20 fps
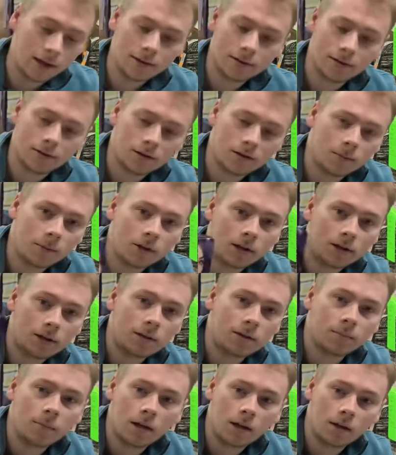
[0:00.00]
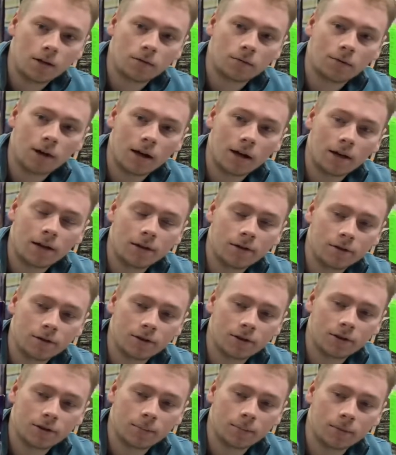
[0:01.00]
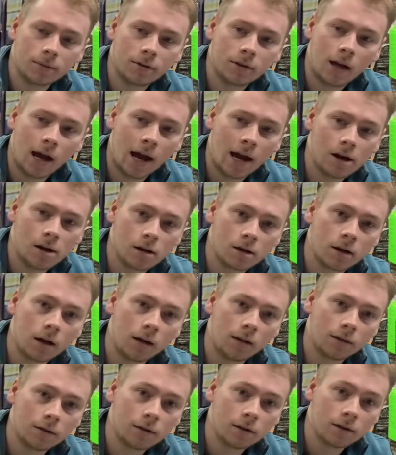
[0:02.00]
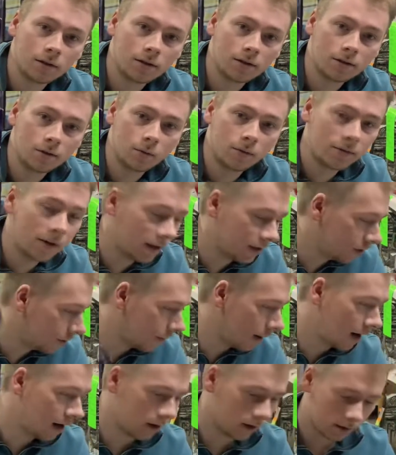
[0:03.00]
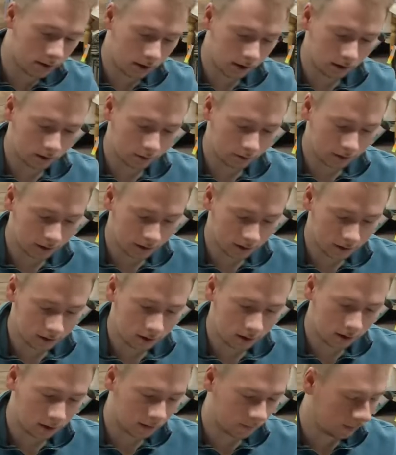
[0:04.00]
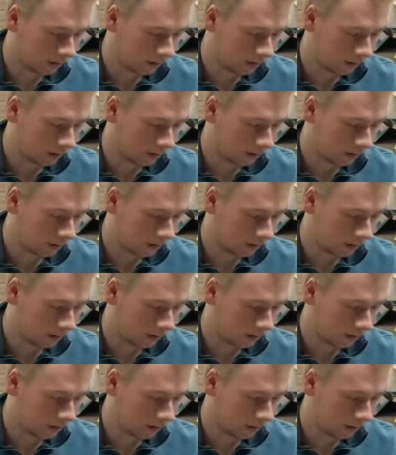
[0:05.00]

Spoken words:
some, right here, some hair color. So we've got some hair color, this stuff.